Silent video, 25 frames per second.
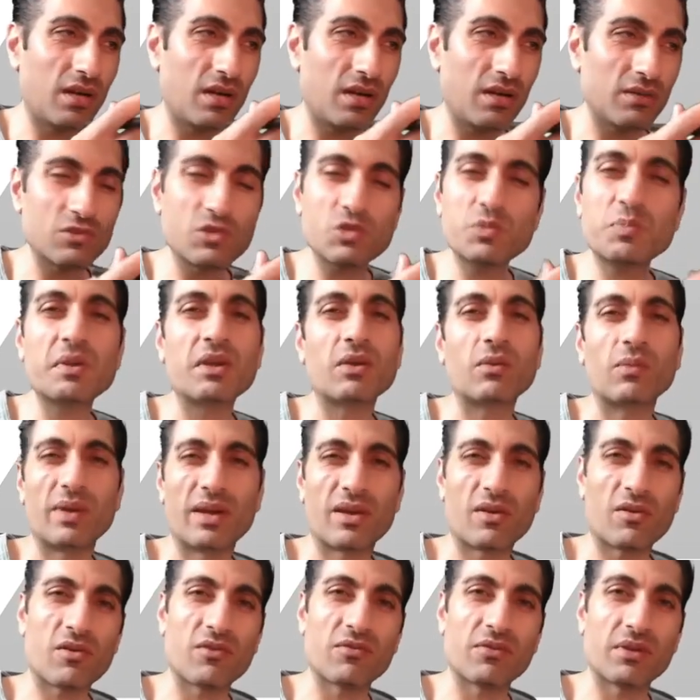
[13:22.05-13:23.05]
I'll just be
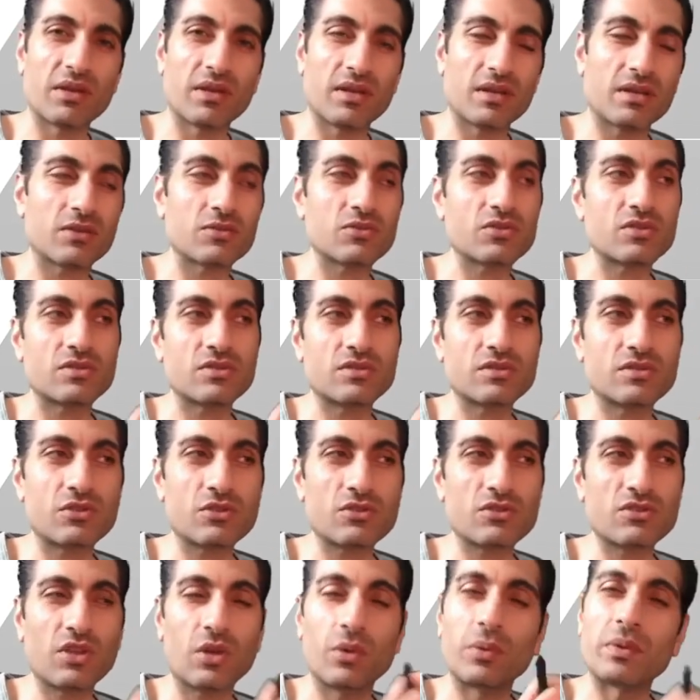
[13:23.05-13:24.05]
aware of it, and I'll
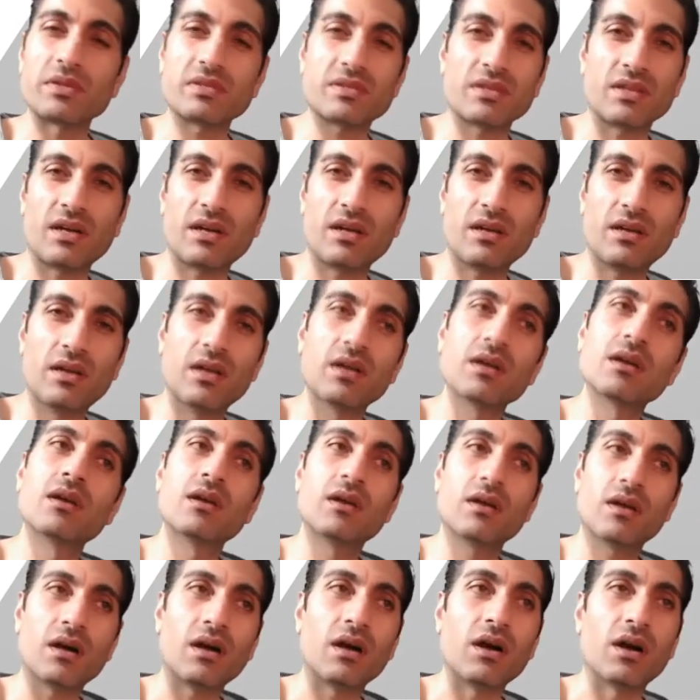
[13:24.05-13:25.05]
just notice that
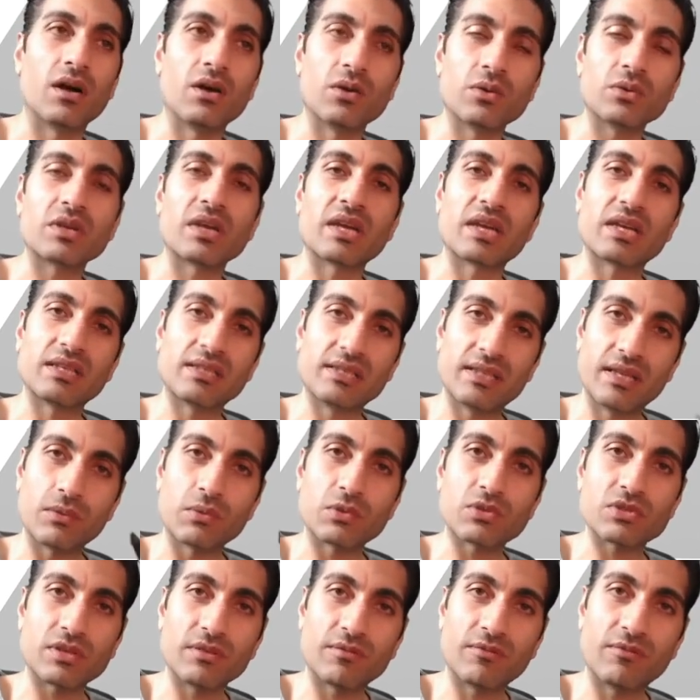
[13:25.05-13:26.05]
okay, there
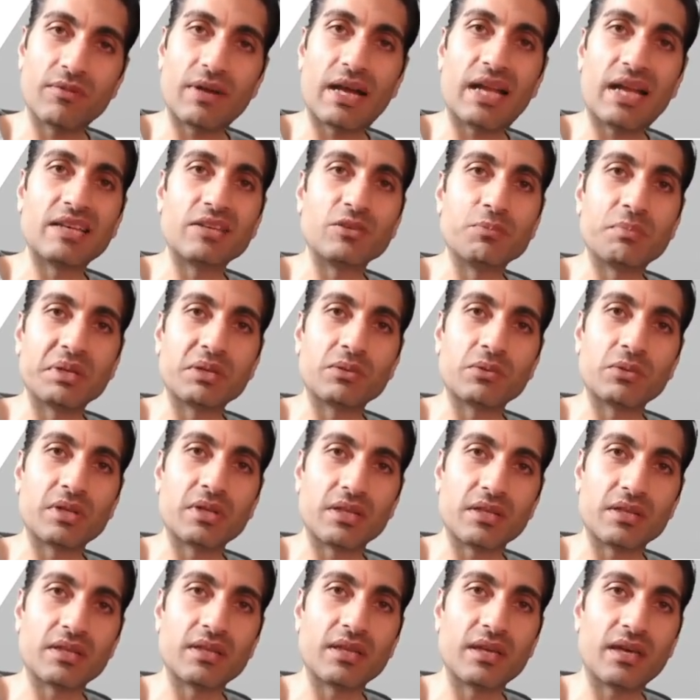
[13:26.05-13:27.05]
was some value
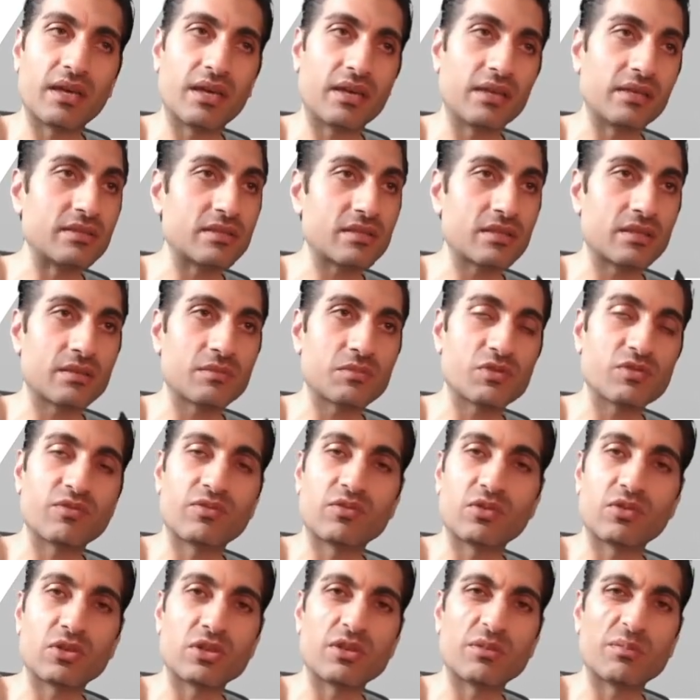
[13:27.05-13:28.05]
building there in terms of
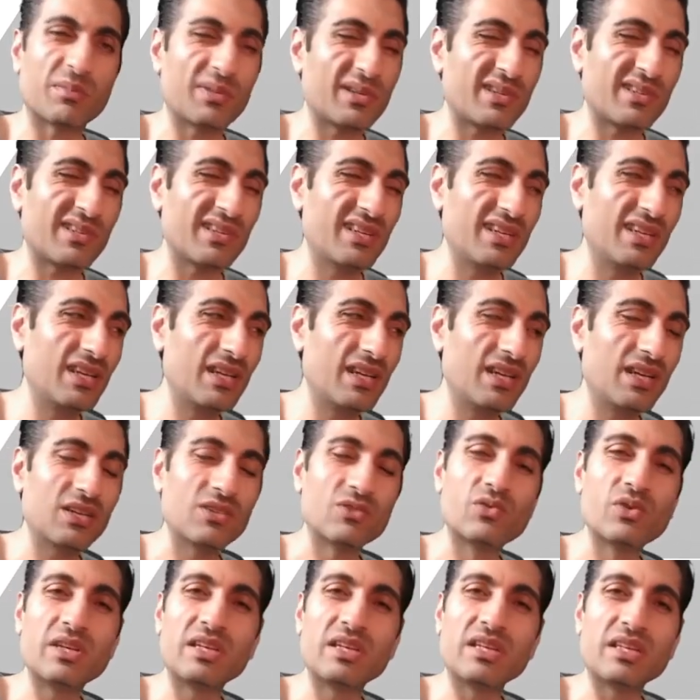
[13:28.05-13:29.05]
volume, but
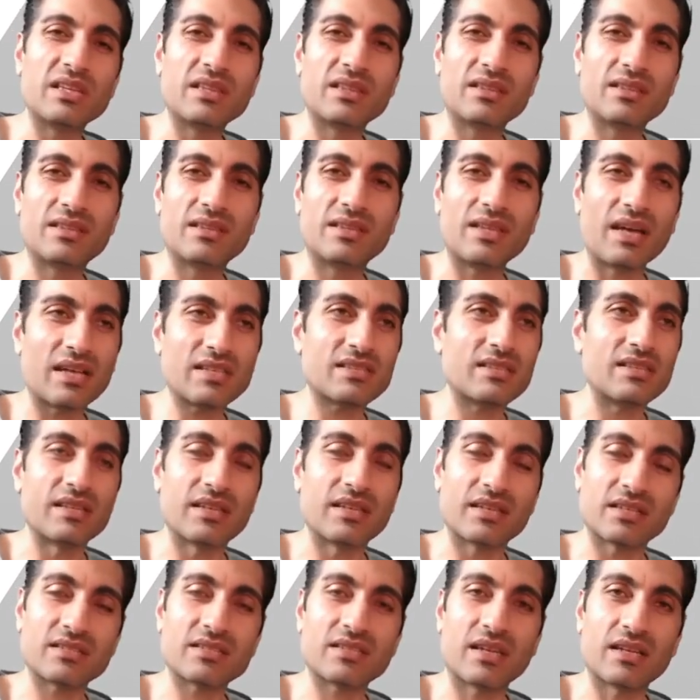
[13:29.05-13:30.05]
really that's the
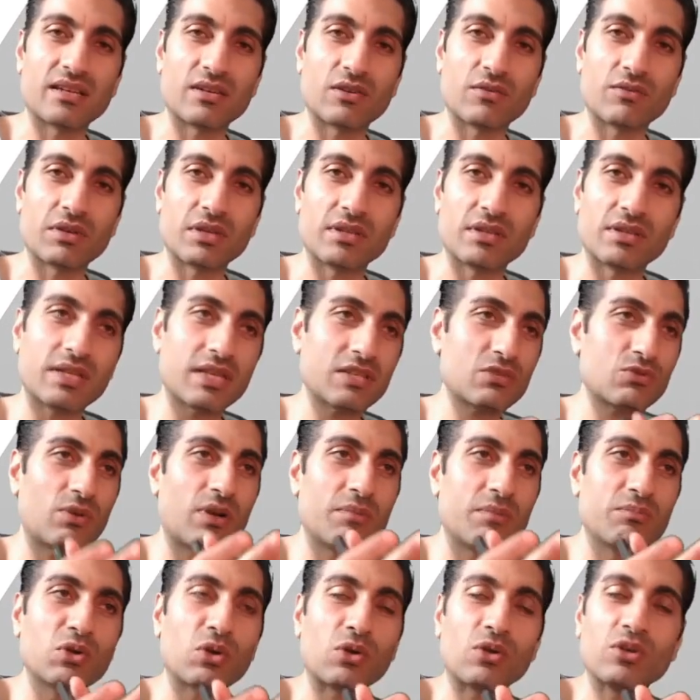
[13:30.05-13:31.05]
extent of it. That's why
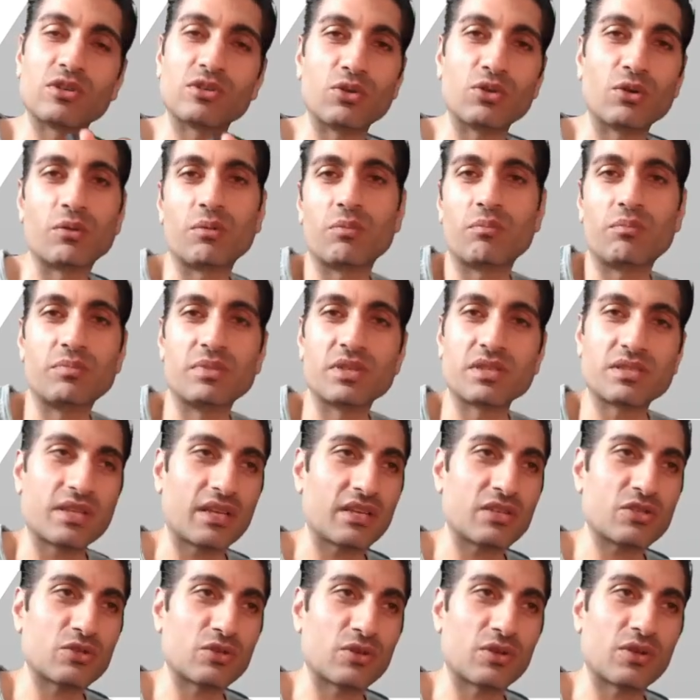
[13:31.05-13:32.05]
I'm not going to do a
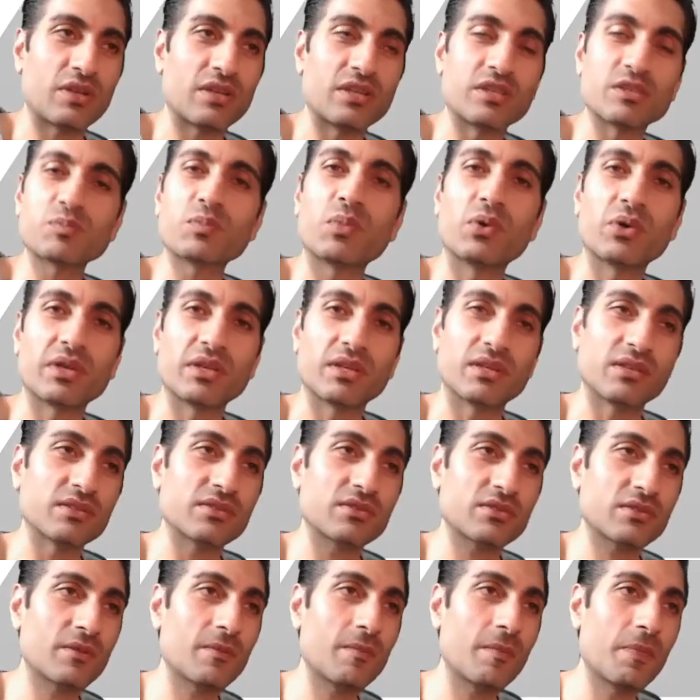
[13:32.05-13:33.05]
section on it. It's
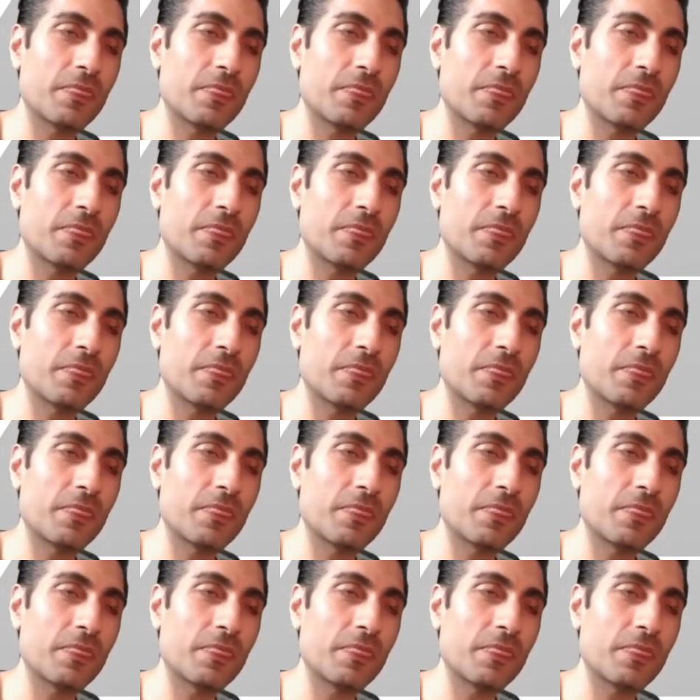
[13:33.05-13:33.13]
pointless.